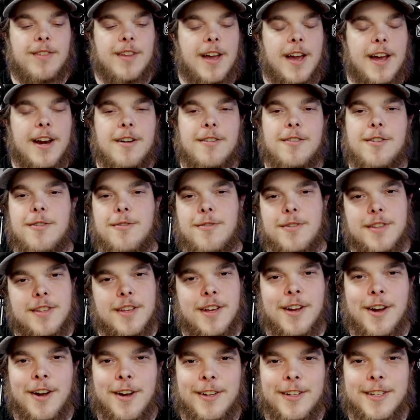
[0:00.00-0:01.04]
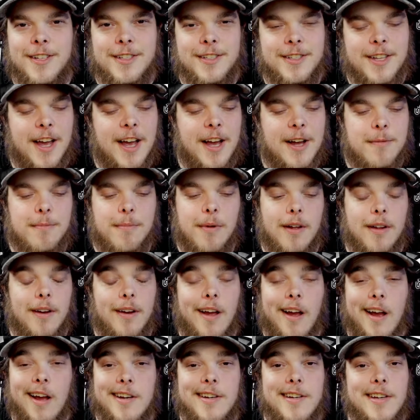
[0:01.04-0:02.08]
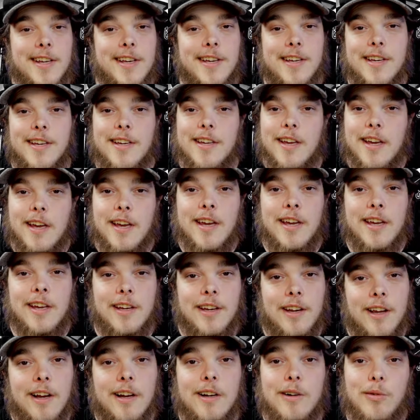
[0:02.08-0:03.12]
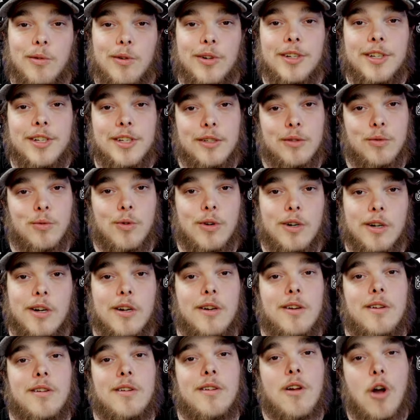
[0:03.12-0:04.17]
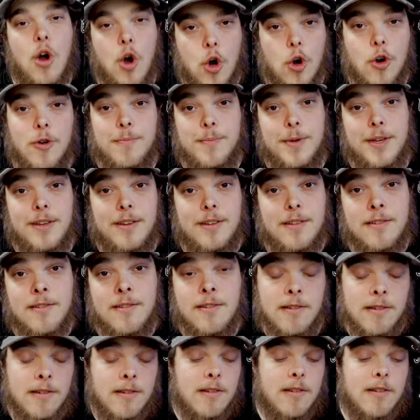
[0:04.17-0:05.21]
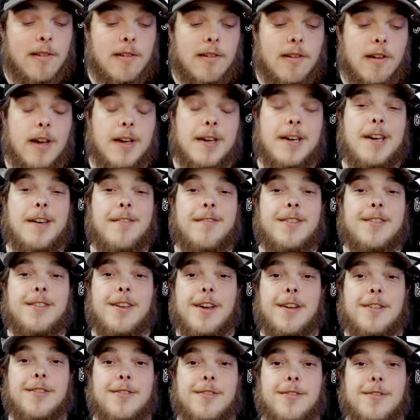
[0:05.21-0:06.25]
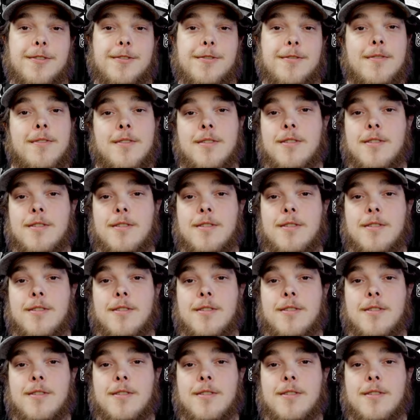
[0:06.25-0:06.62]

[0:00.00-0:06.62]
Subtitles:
I don't know what to call his style, but I dig it and I want his work on me. I have a tattoo.